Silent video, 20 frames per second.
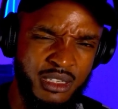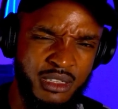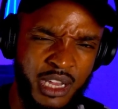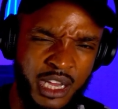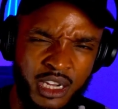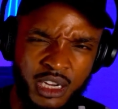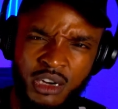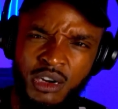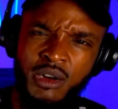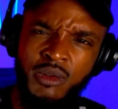Like,
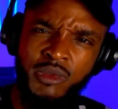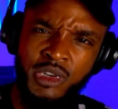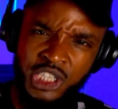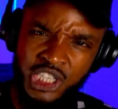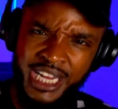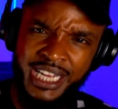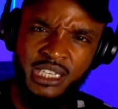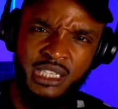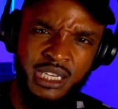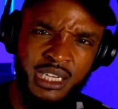a girl
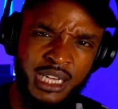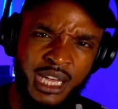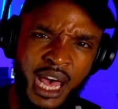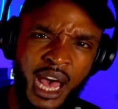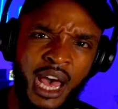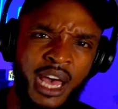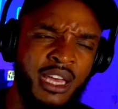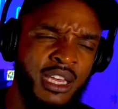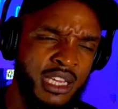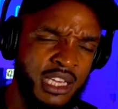rejected a
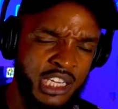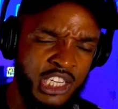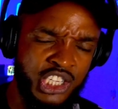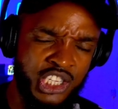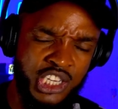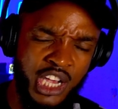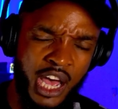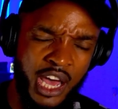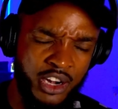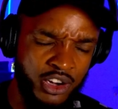guy, he
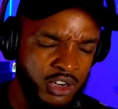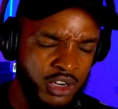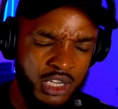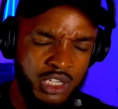shot her.